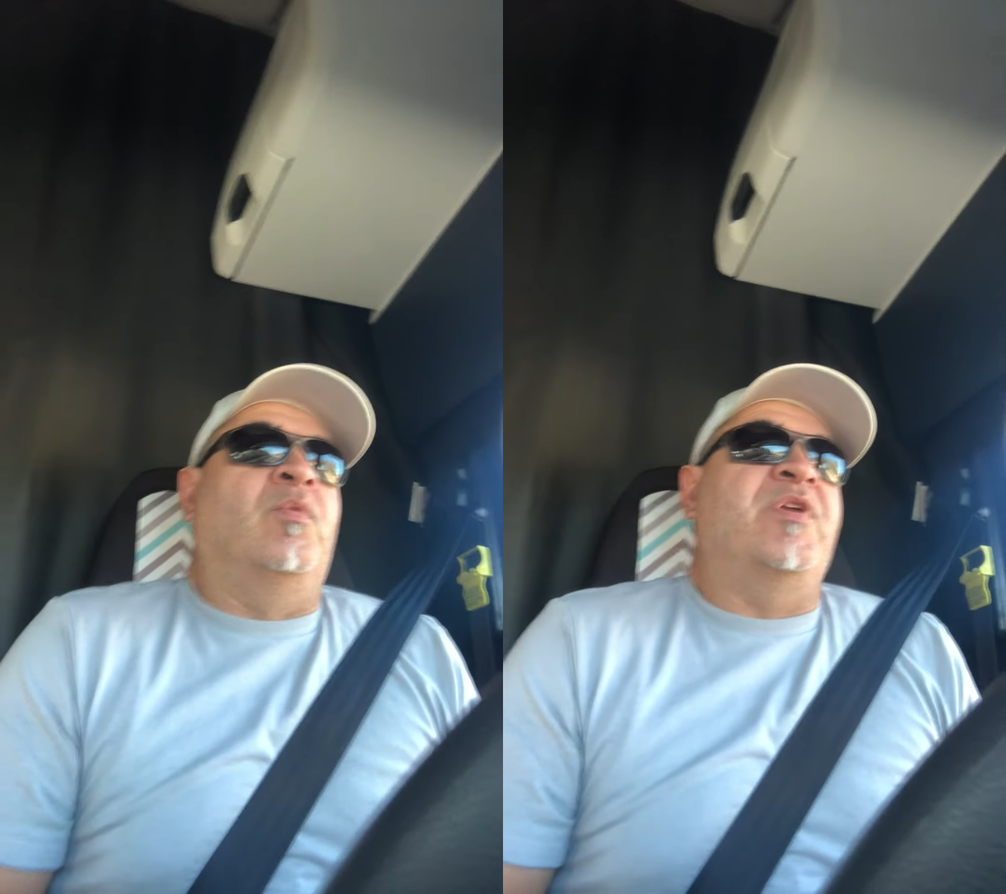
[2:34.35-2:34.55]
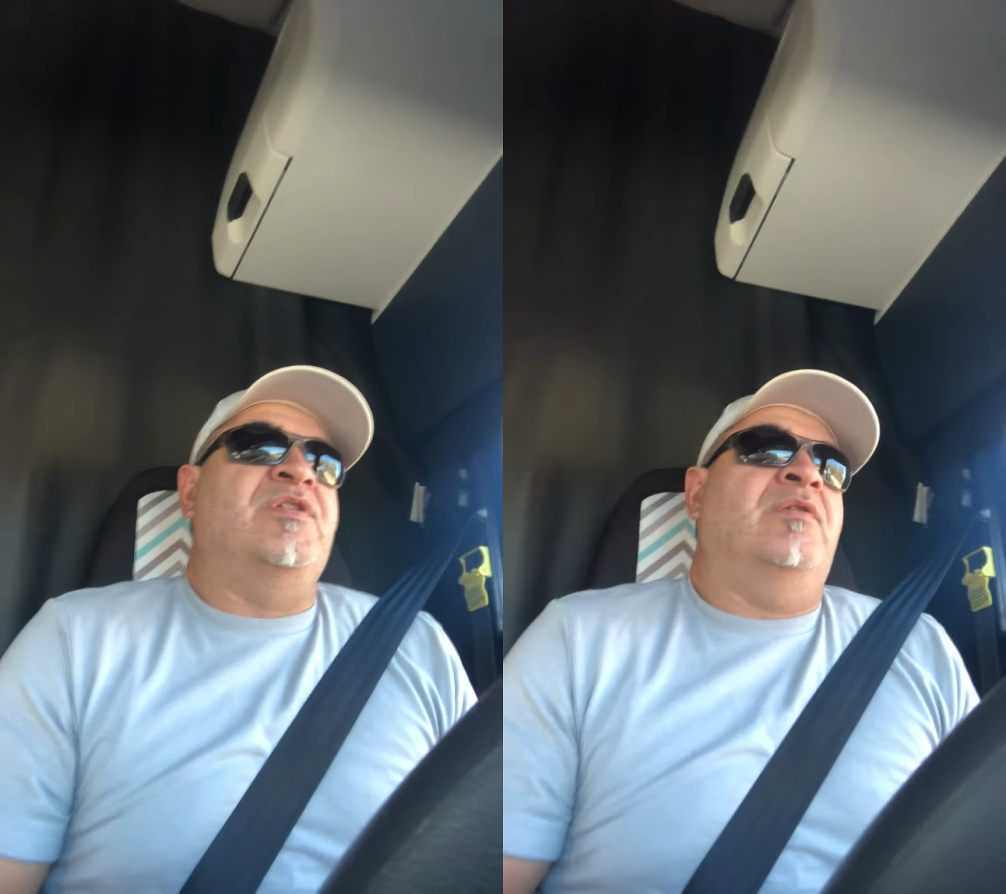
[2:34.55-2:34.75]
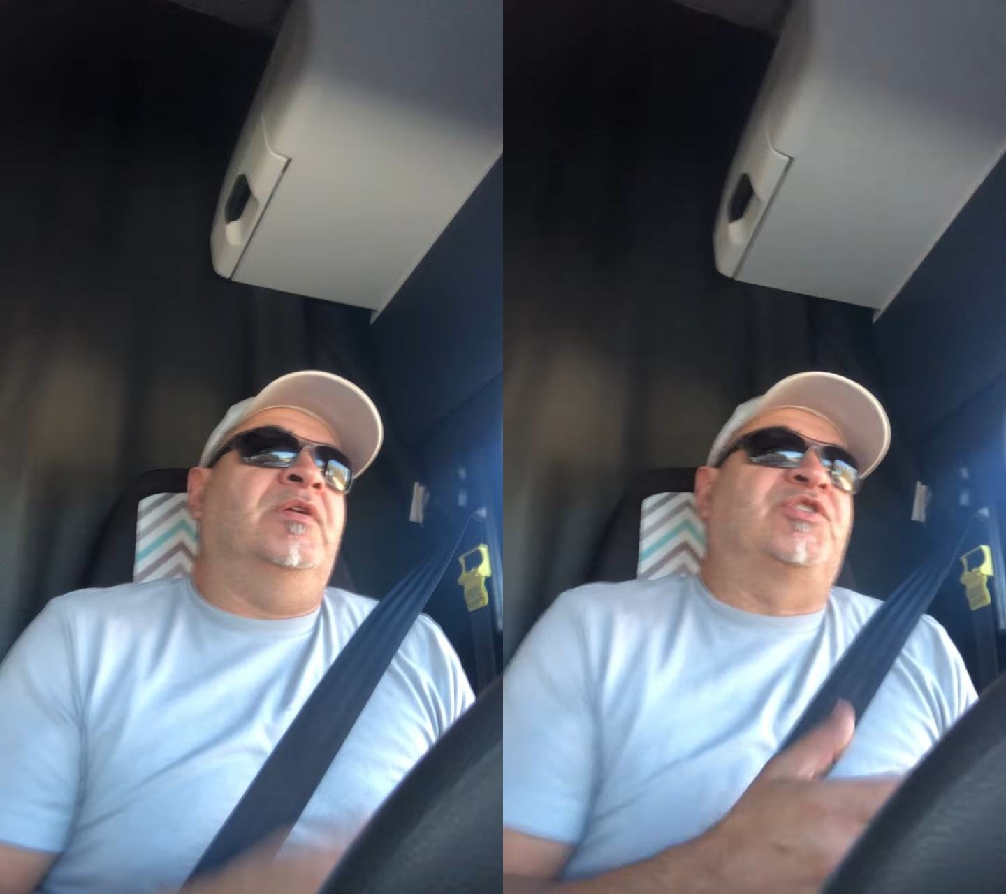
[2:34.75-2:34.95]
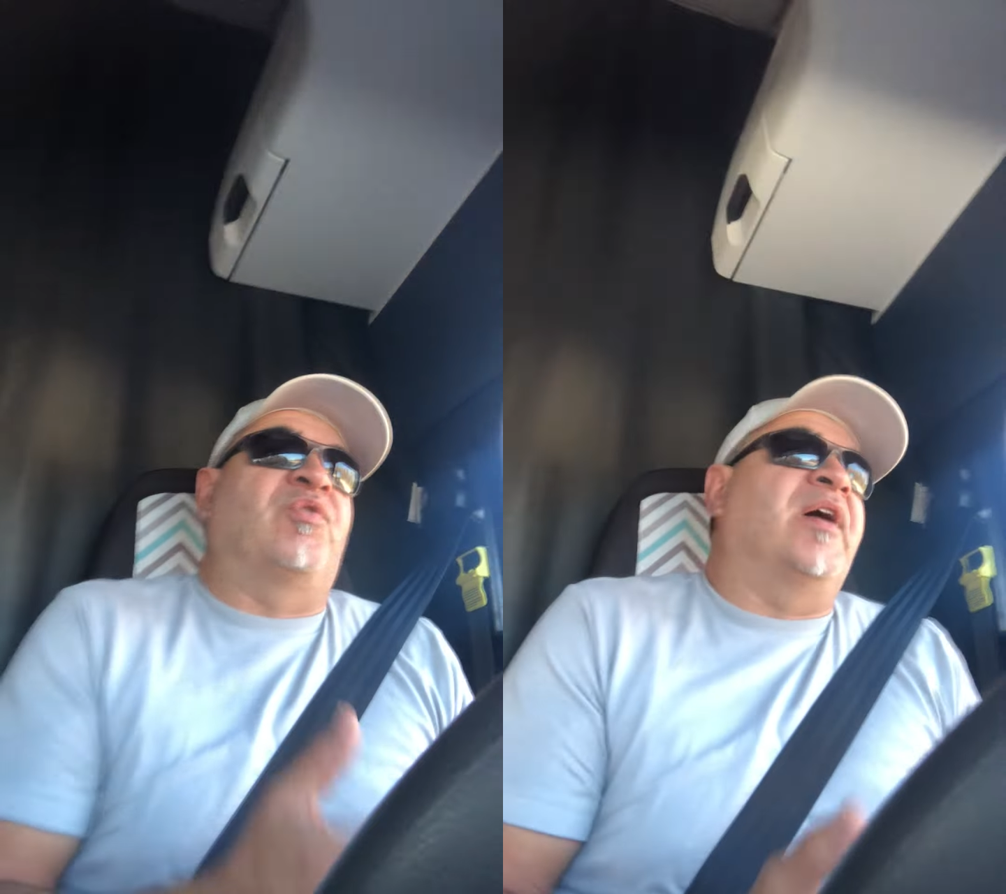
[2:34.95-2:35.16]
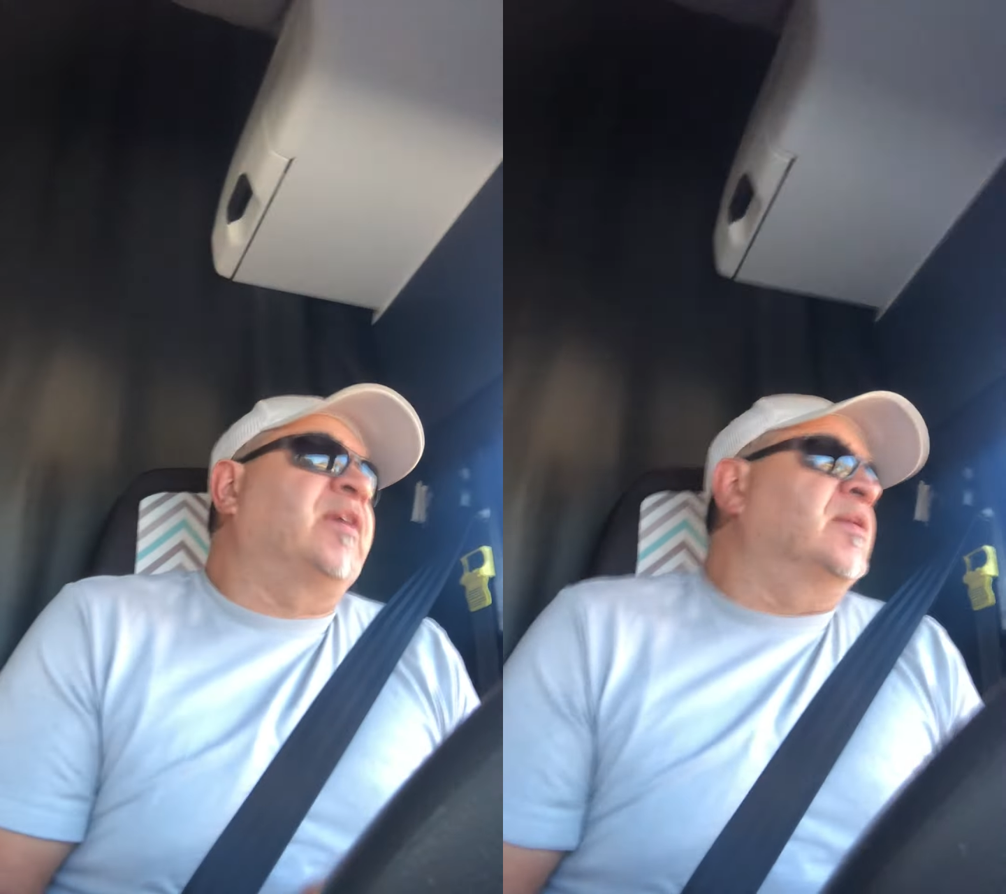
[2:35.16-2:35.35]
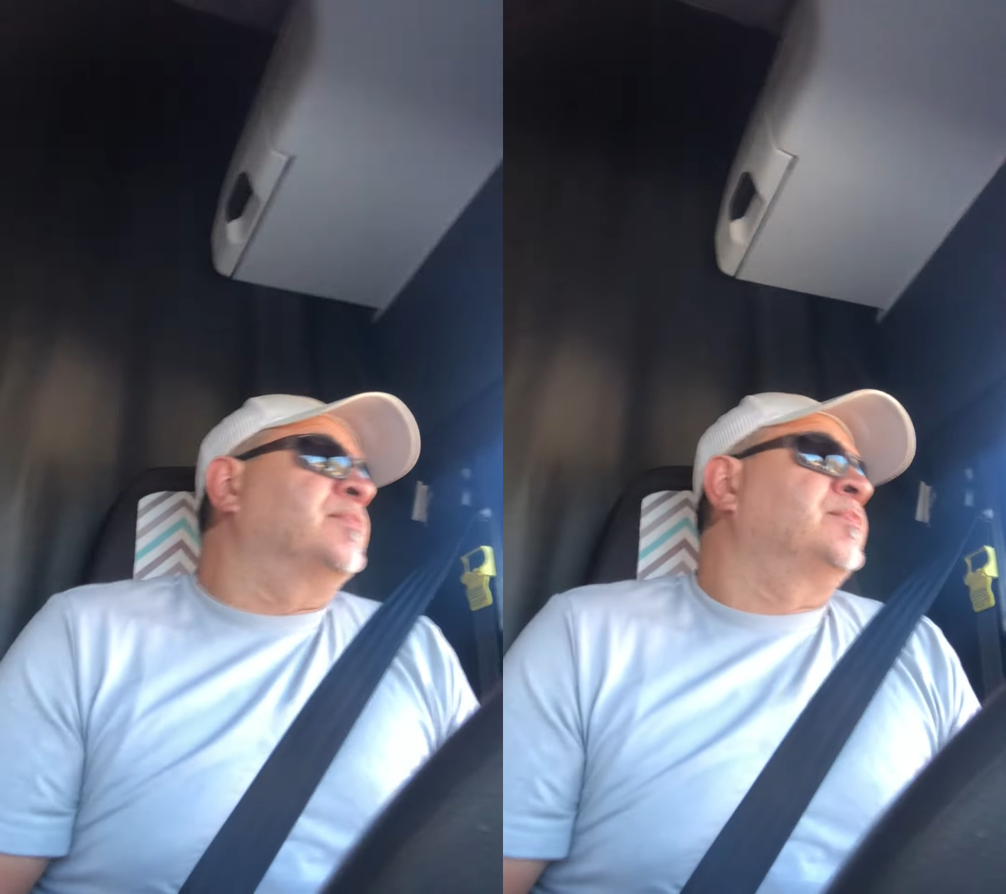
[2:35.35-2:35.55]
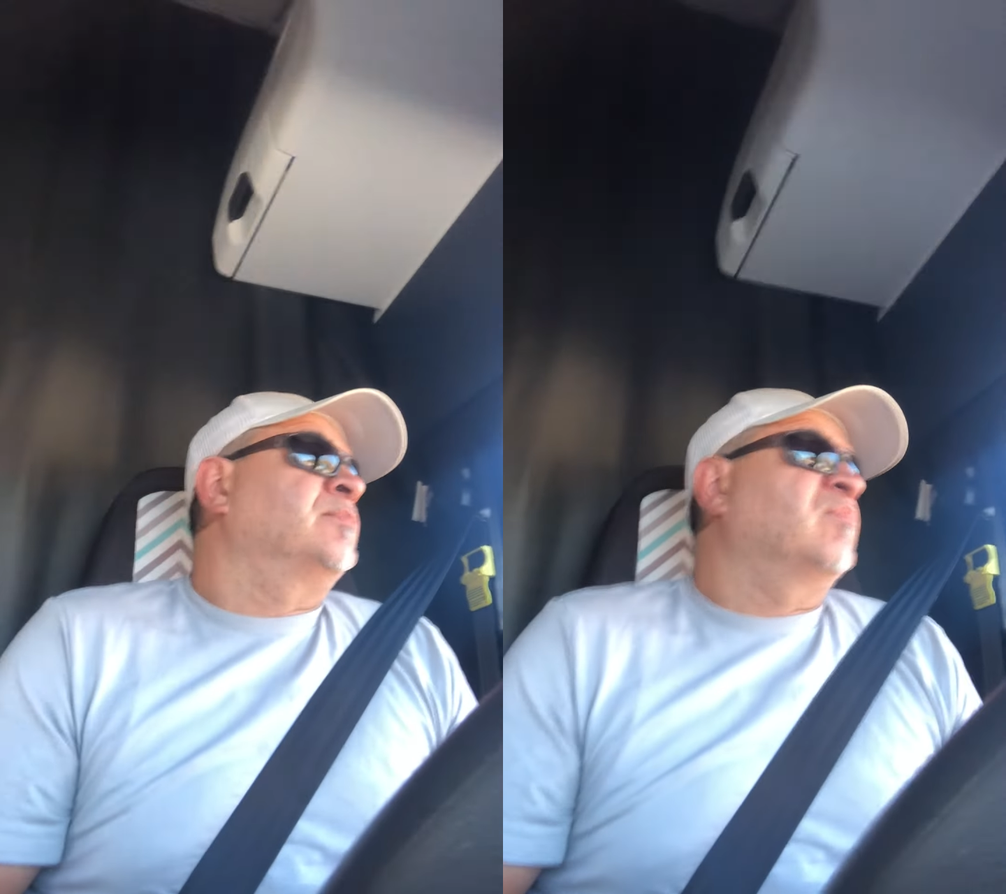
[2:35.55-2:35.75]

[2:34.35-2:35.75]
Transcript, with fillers: when you're in trucking,